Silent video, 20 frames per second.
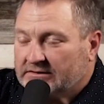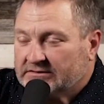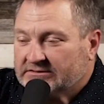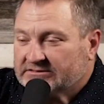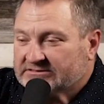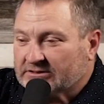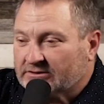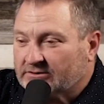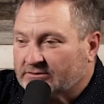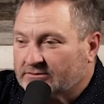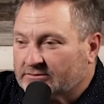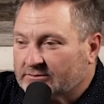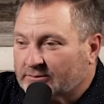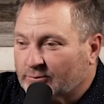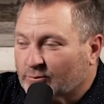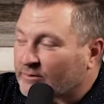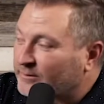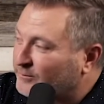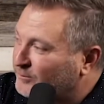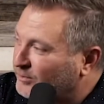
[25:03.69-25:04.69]
So the
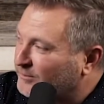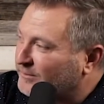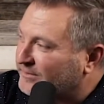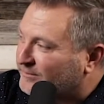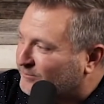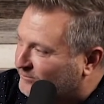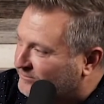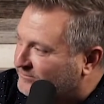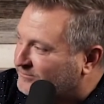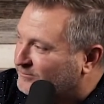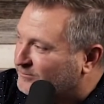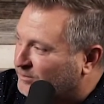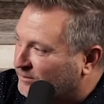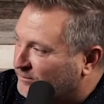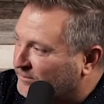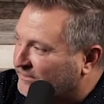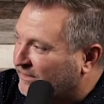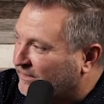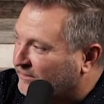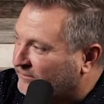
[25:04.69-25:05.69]
rib put me
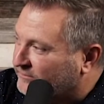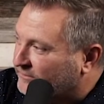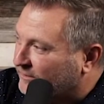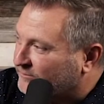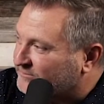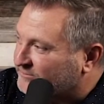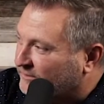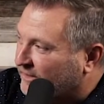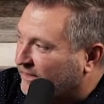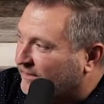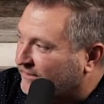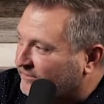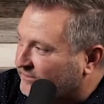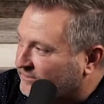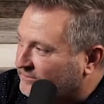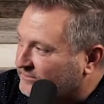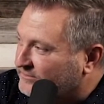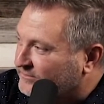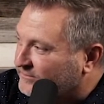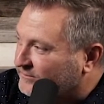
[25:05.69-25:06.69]
put me down. I was on
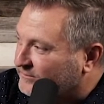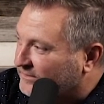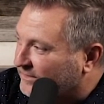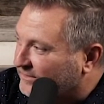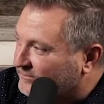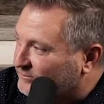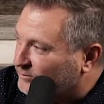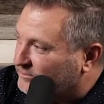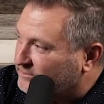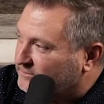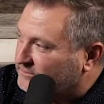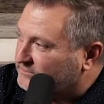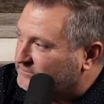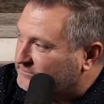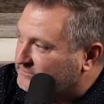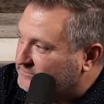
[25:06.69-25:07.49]
IR for the last week.